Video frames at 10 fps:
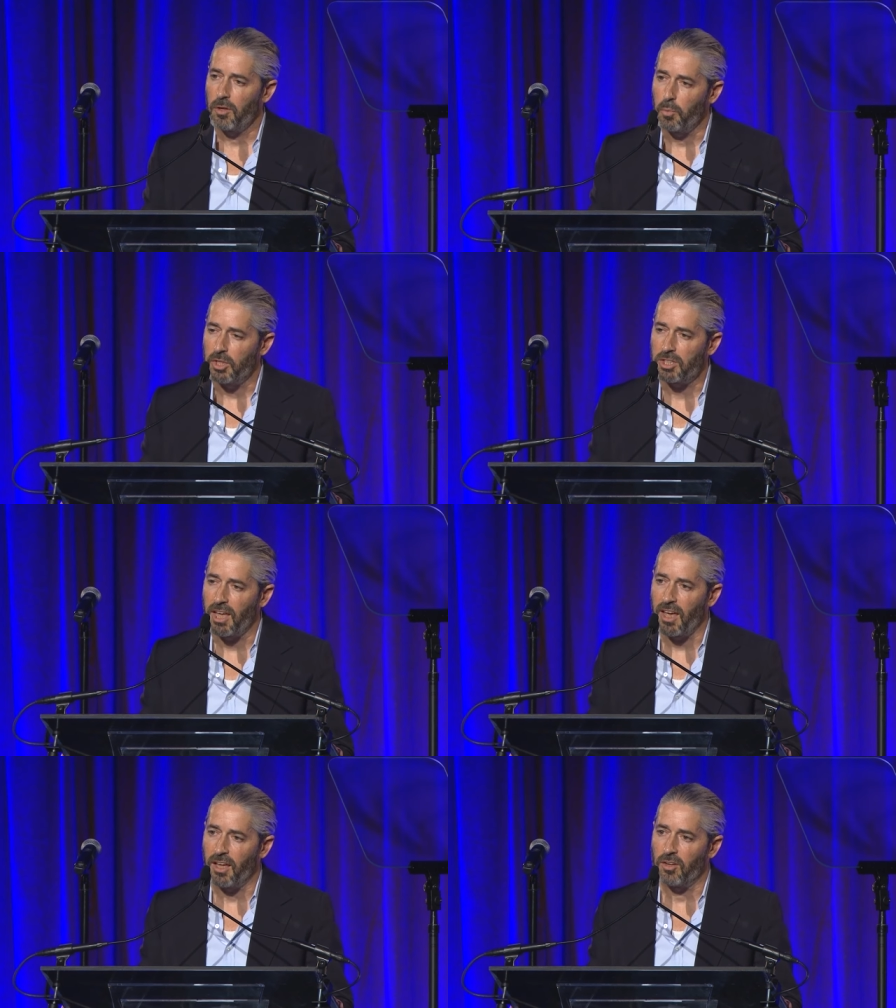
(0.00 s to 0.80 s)
We
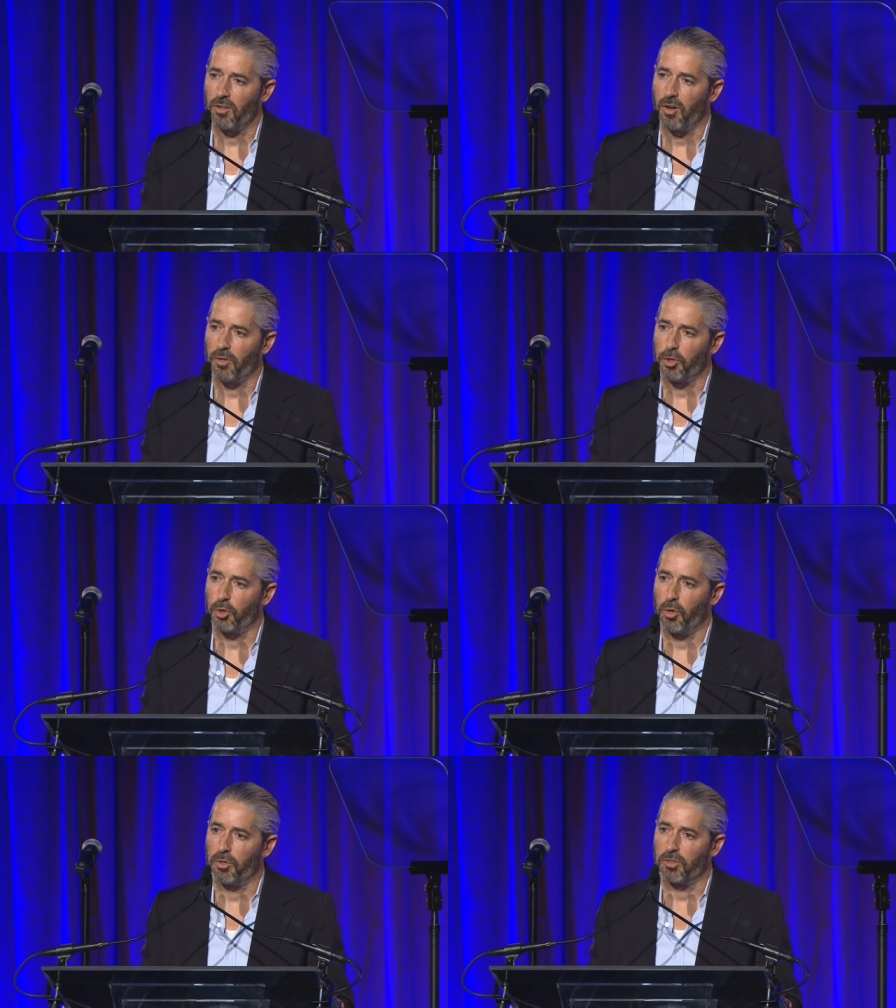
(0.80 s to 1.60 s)
stand on the
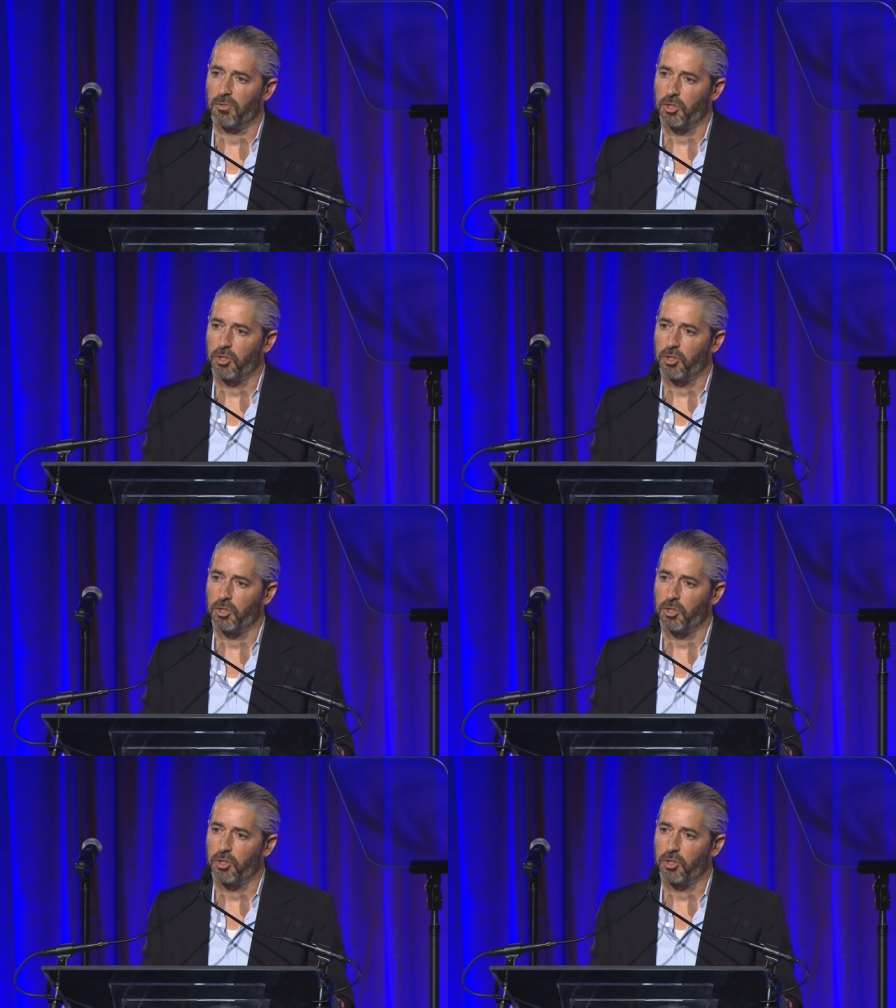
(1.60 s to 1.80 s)
shoulders of